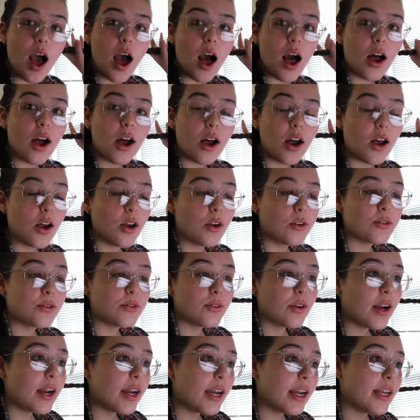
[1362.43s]
All
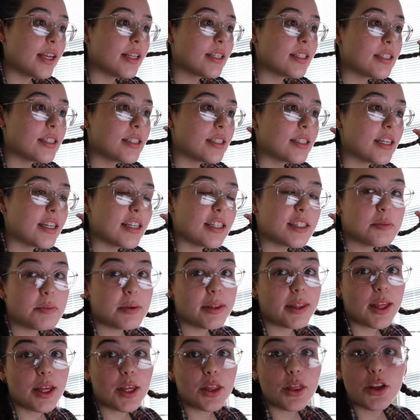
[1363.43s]
right, it's
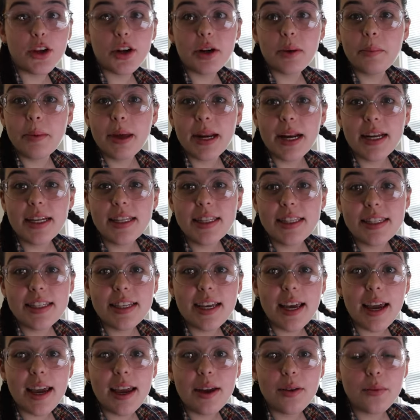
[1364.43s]
been like 30 minutes
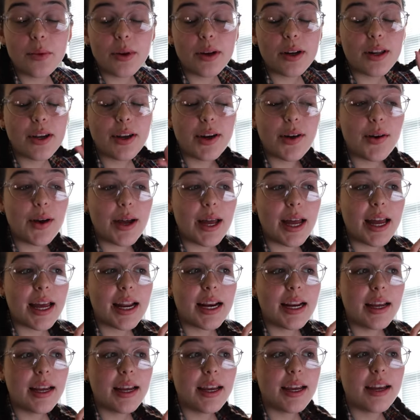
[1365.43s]
and we're gonna go
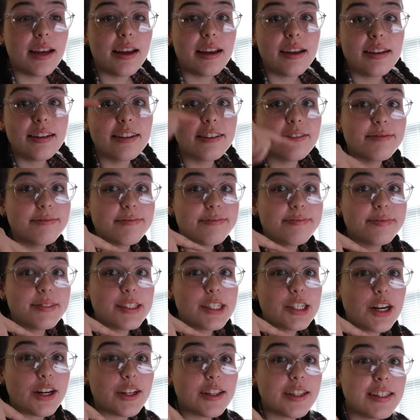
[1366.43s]
ahead and
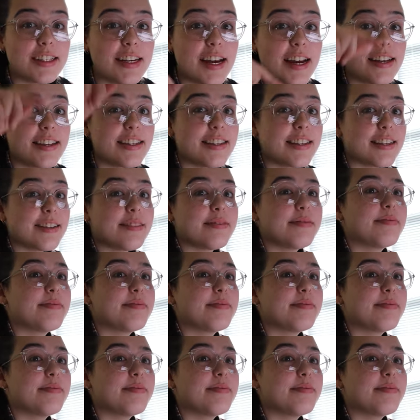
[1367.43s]
start the test.